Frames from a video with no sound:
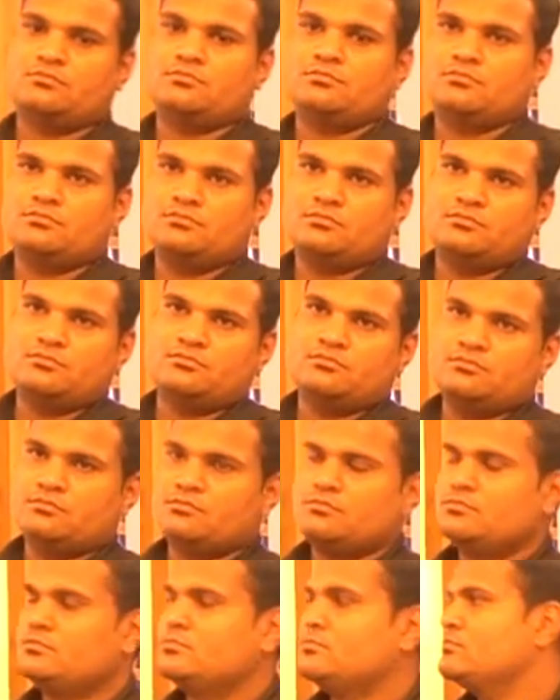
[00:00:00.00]

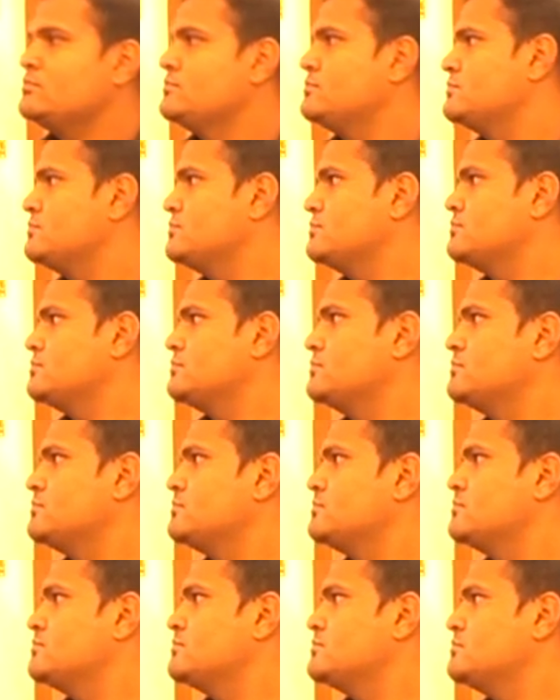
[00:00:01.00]

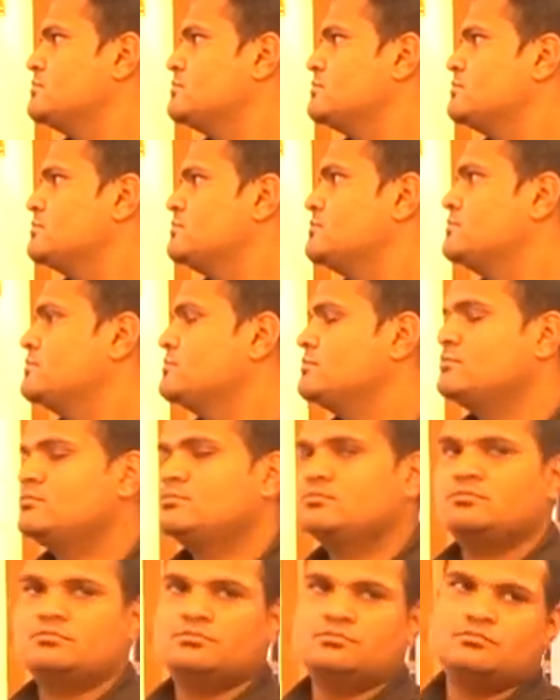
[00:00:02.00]

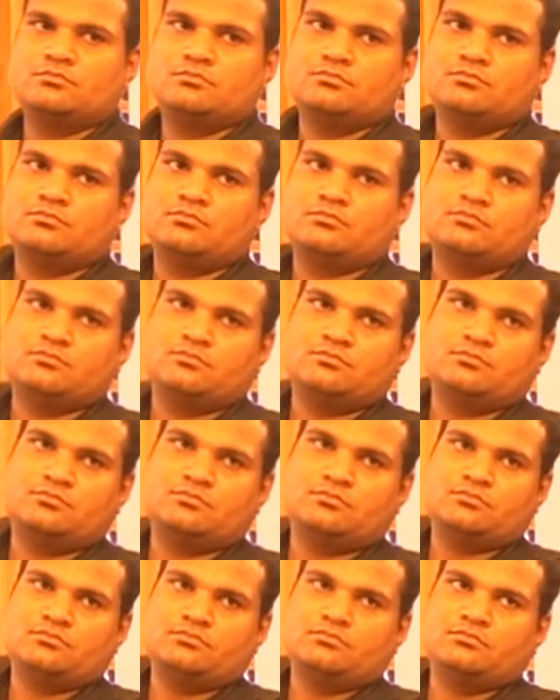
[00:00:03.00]

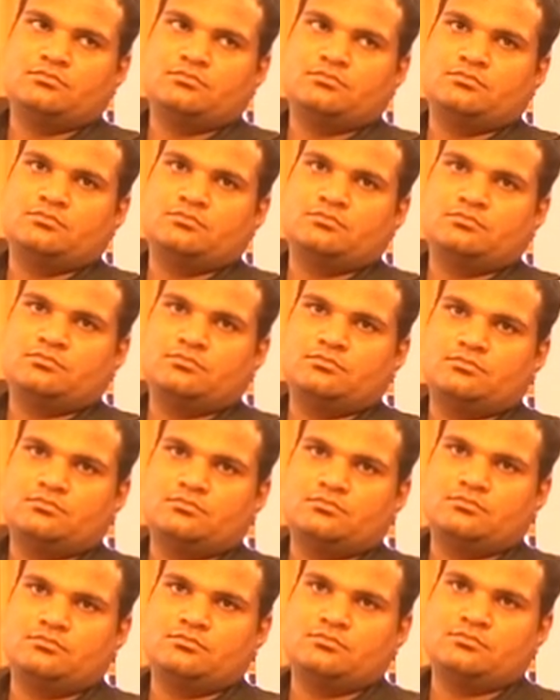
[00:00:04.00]

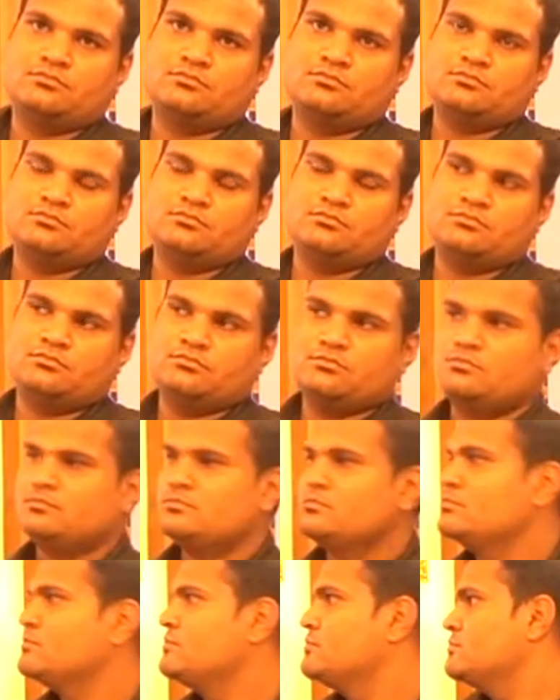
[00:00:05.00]

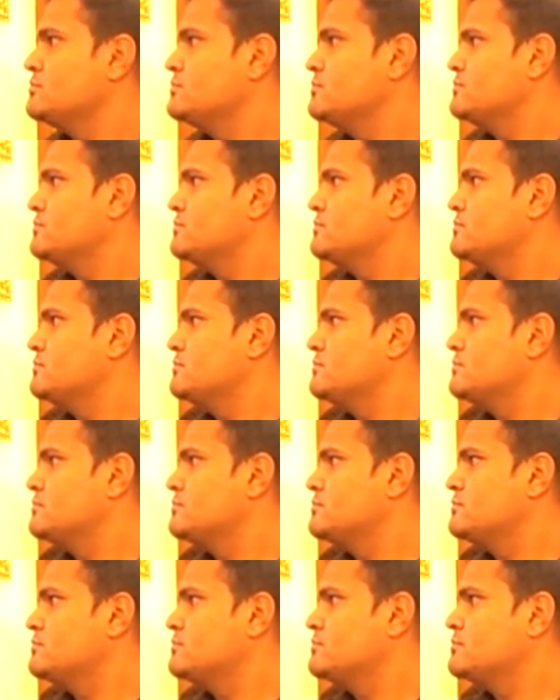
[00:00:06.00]

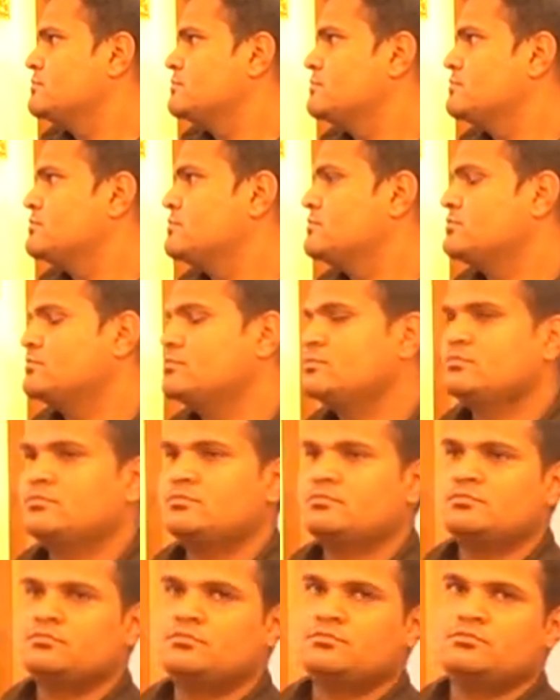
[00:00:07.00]
No words are spoken by the person on screen.